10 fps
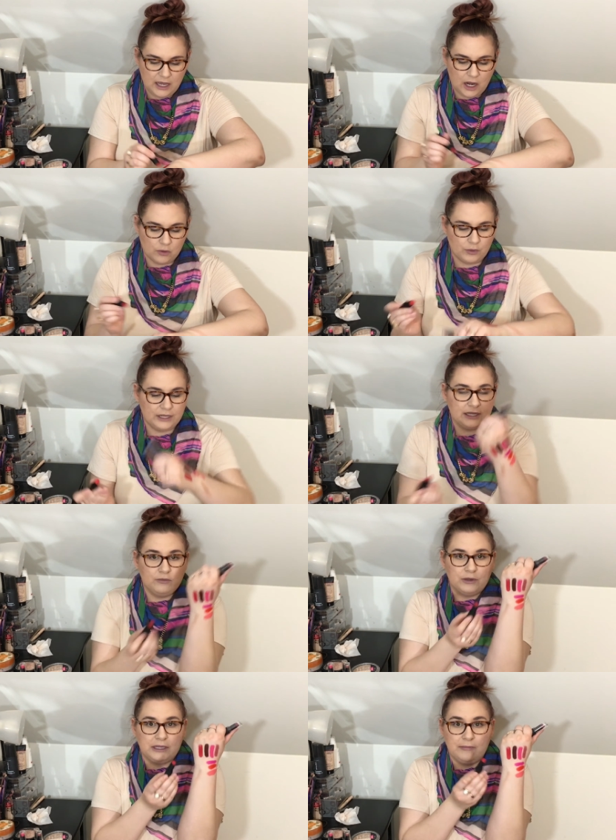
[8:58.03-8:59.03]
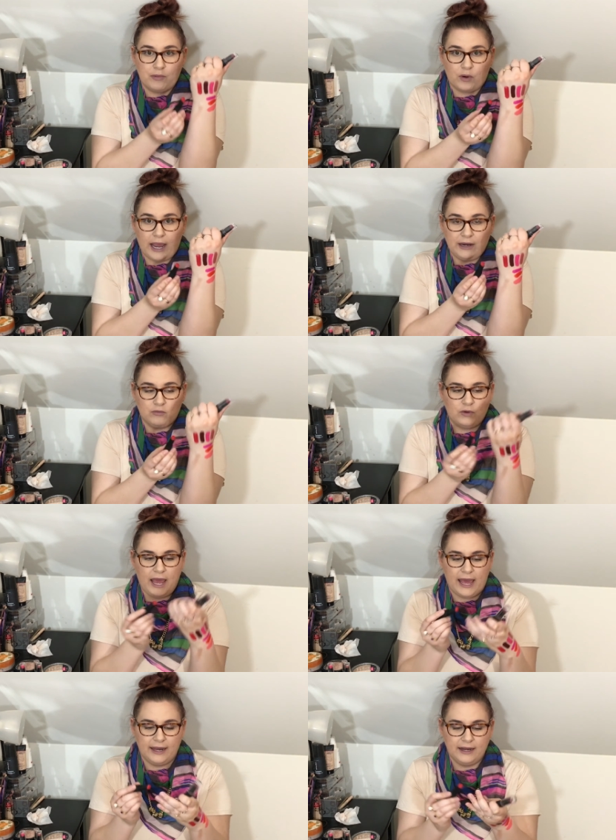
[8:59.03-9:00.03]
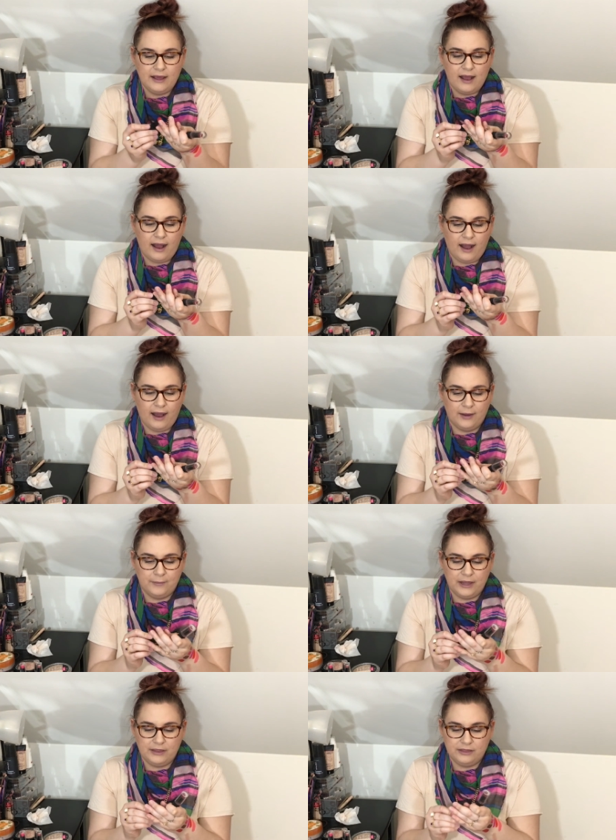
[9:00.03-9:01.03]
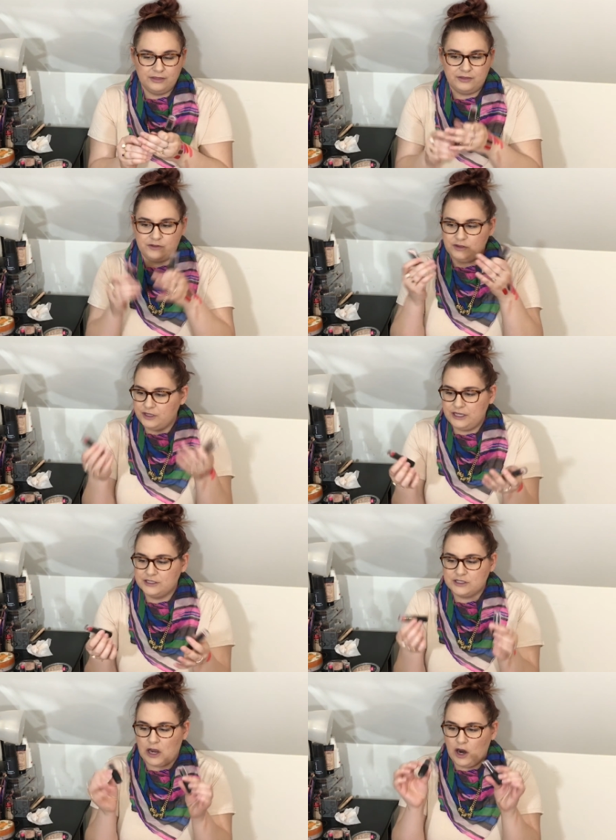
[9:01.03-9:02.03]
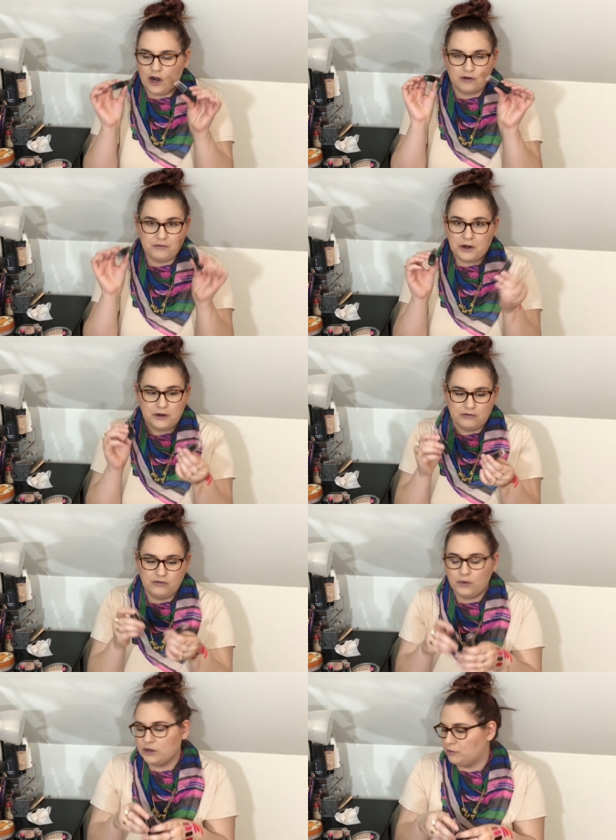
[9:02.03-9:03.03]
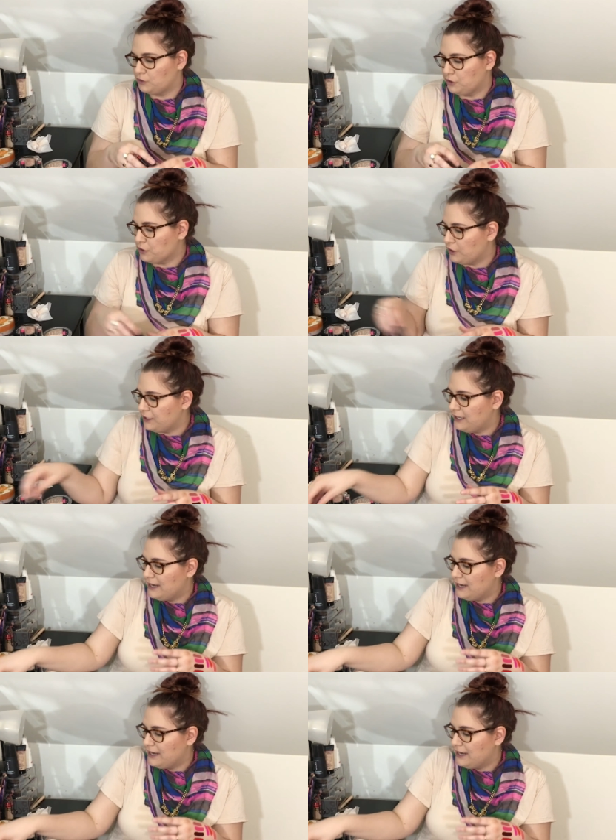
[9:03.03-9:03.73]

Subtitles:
a really, really bright red. These are very affordable. You're gonna